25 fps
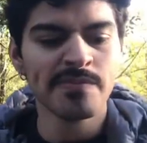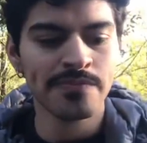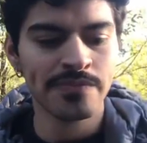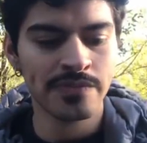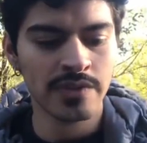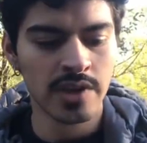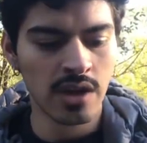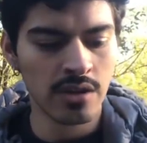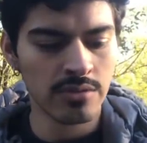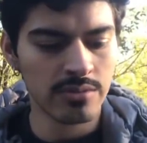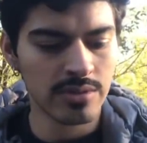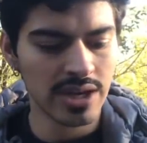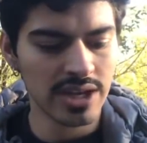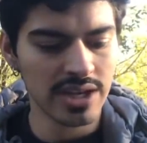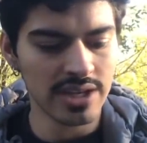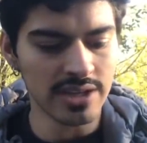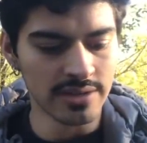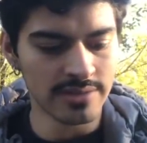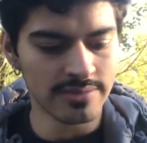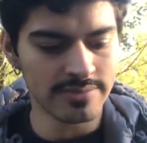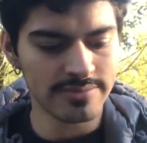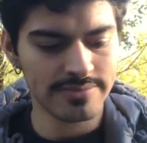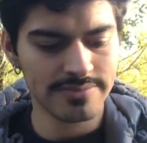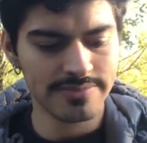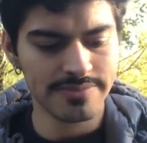All right.
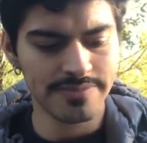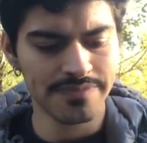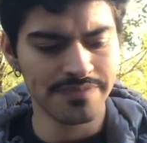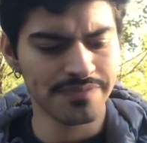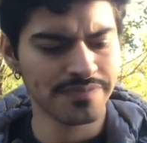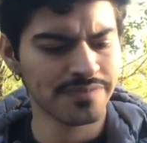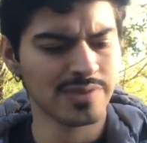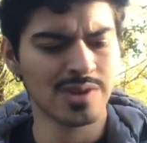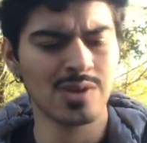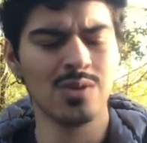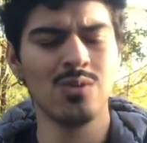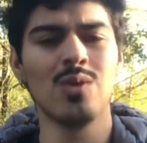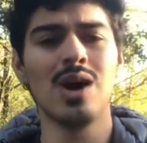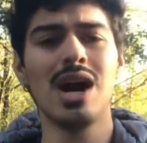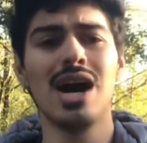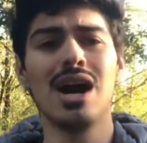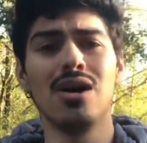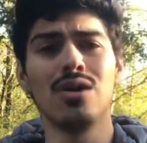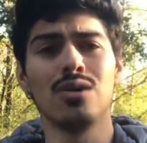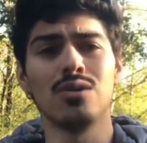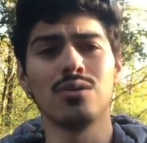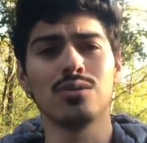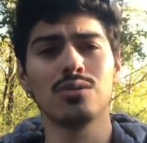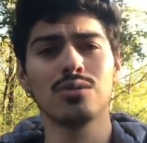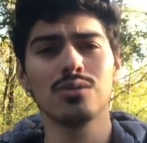
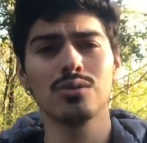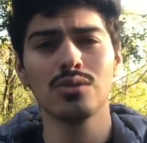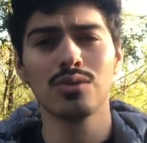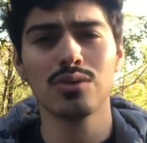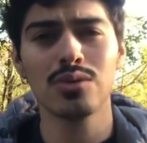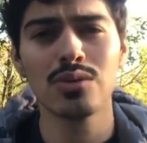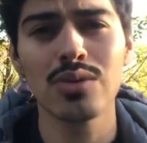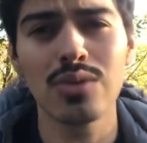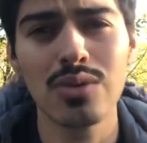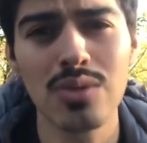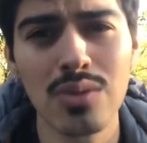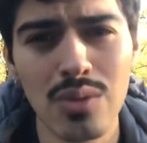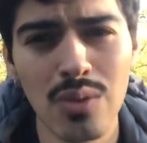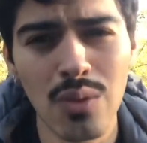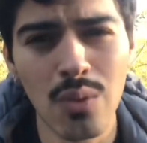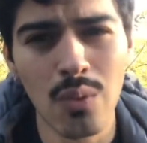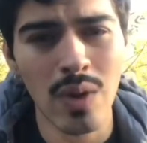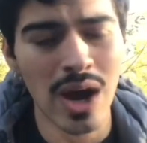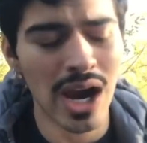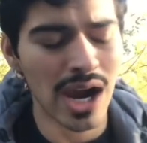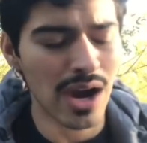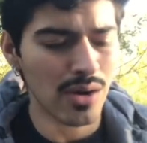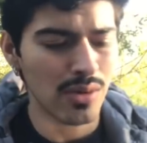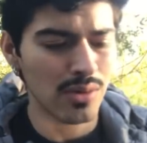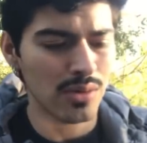Wow.
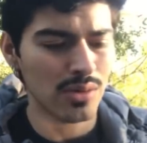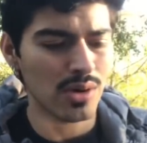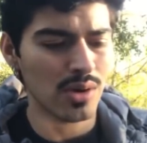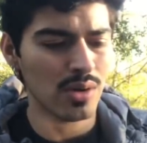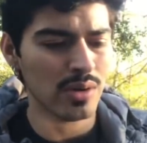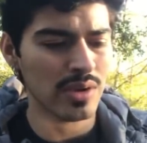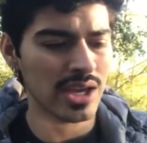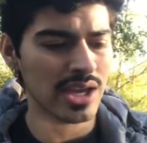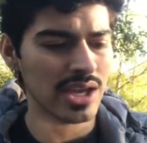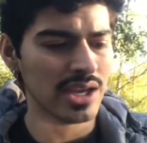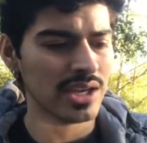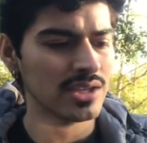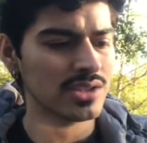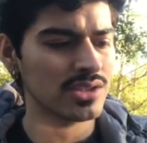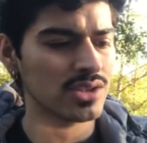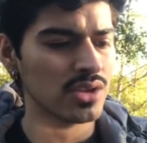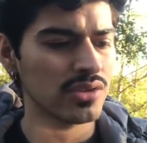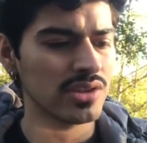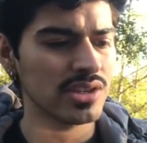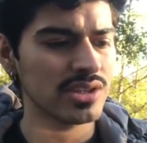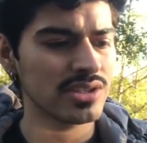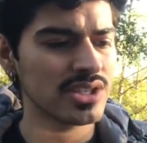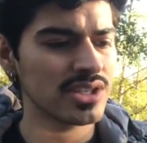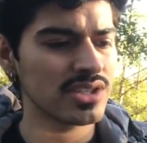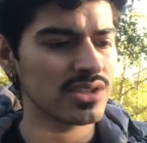Wow. Okay, so
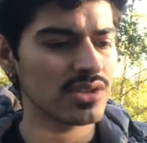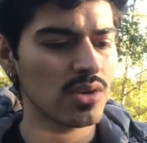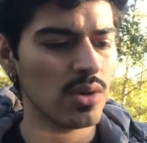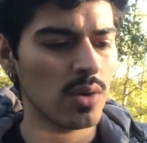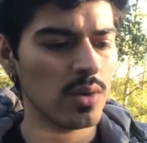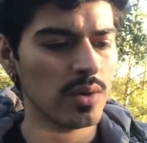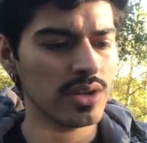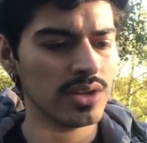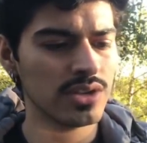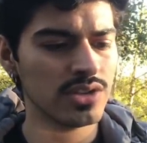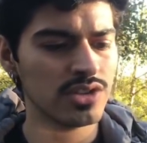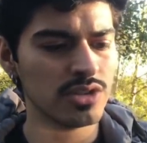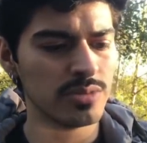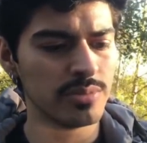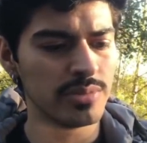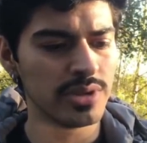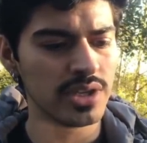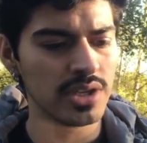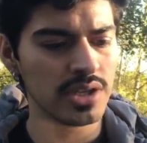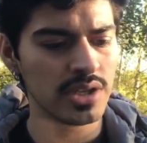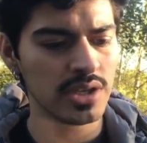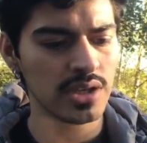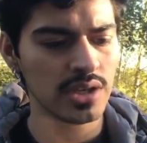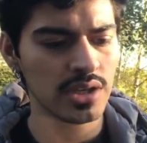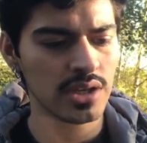this is going to
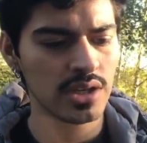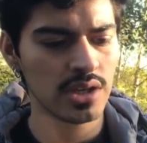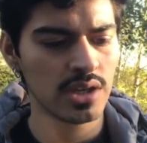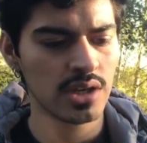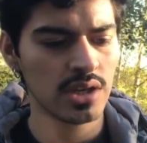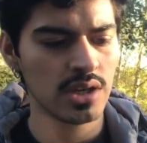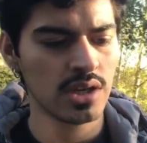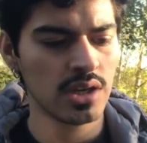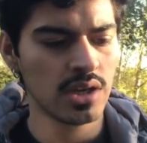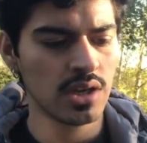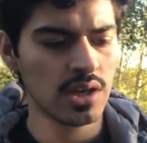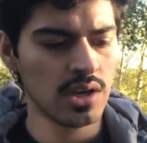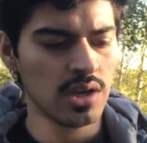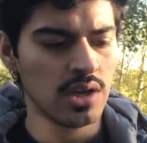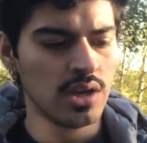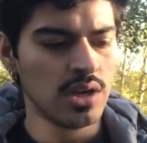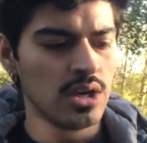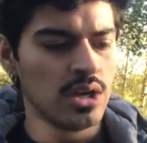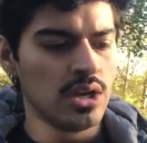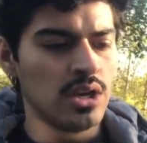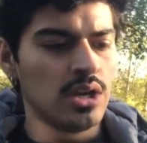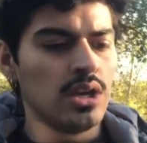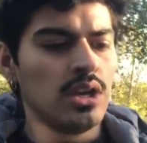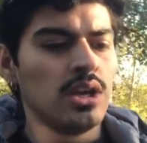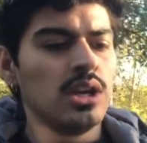be...
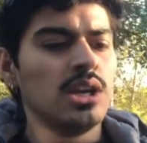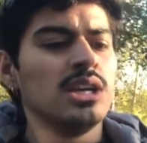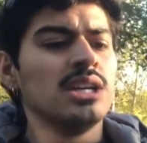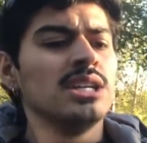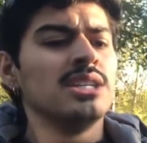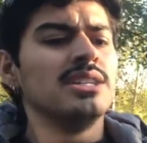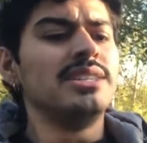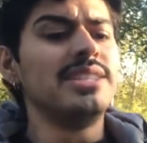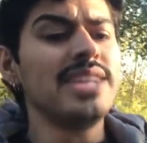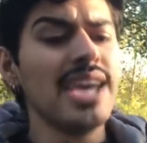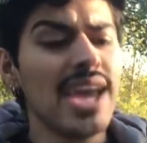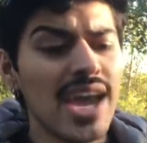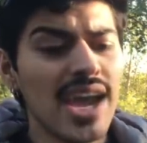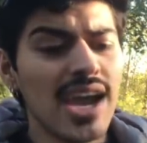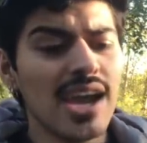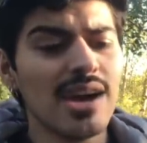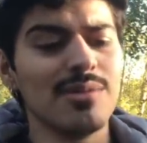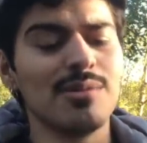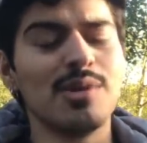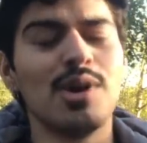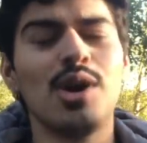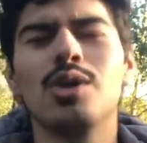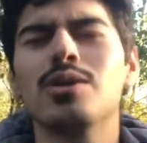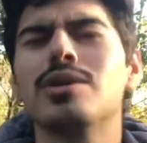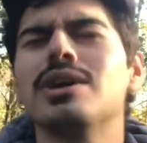
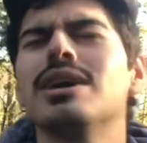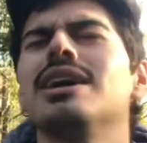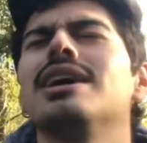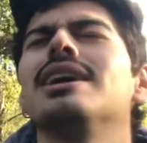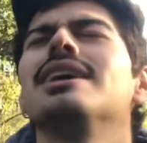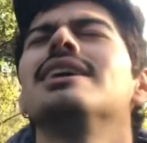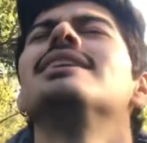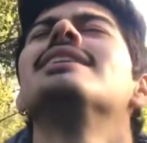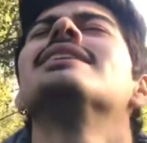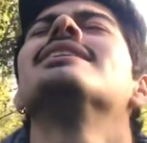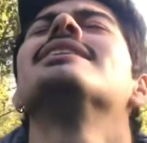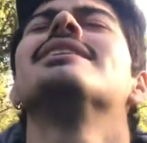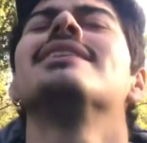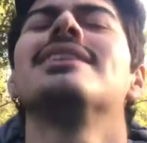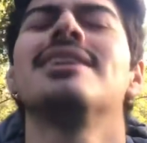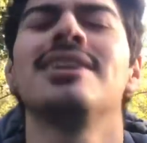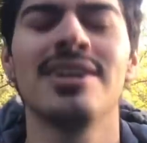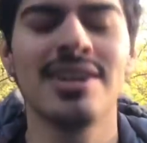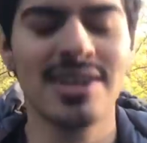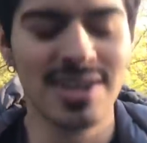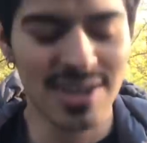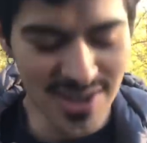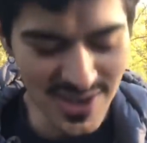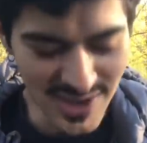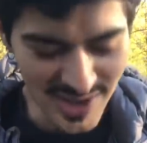Damn, okay.
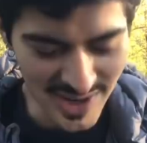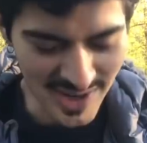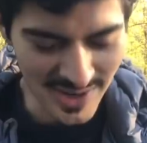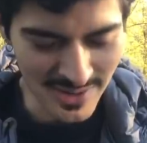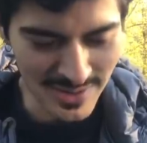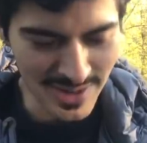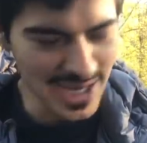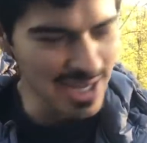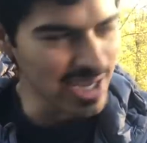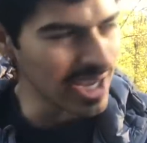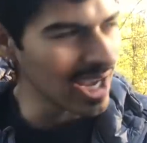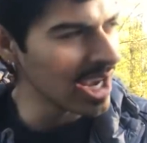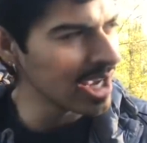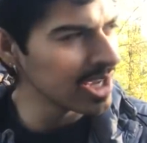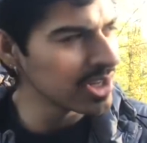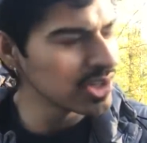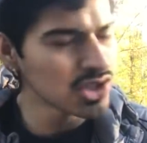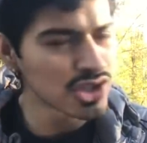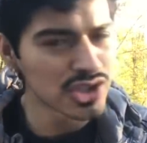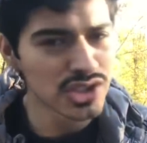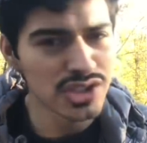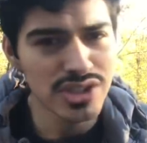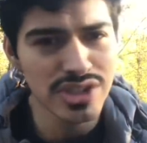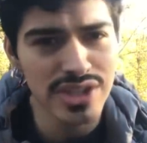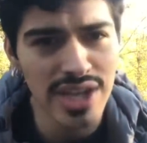All right, I
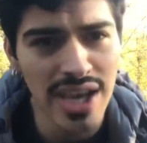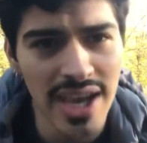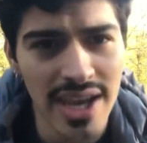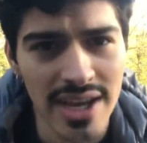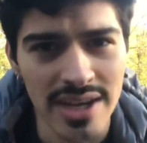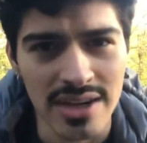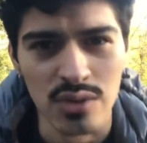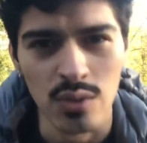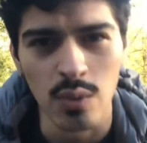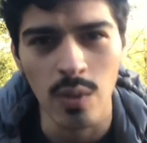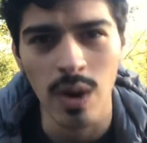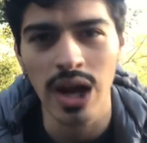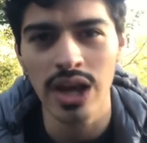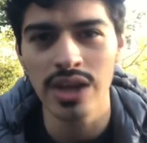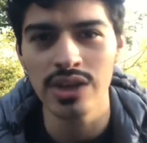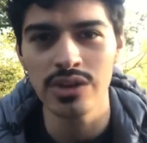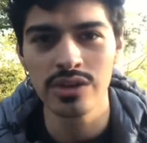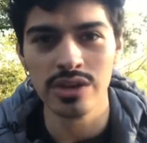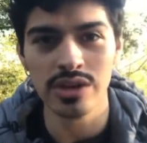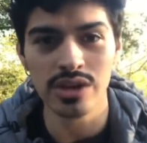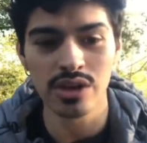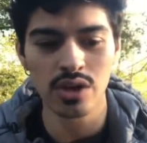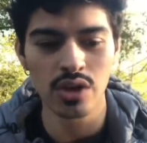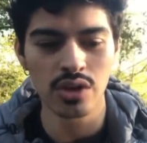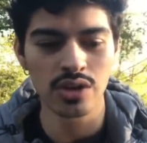understand why you
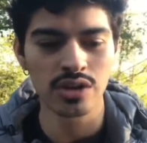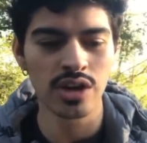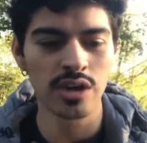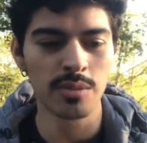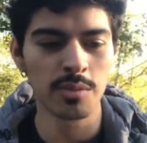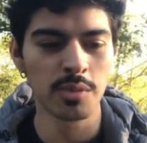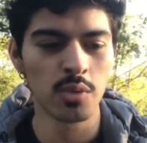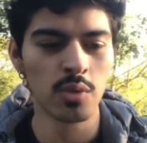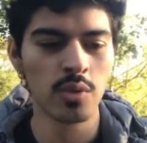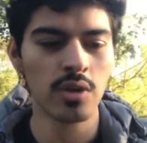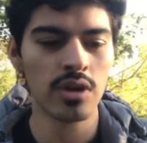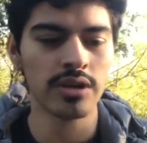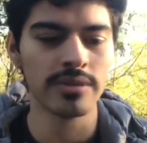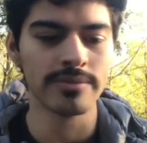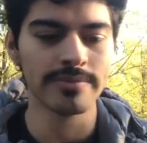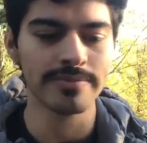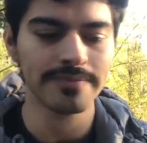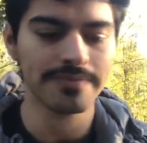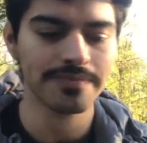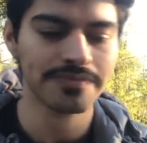need to go to number one.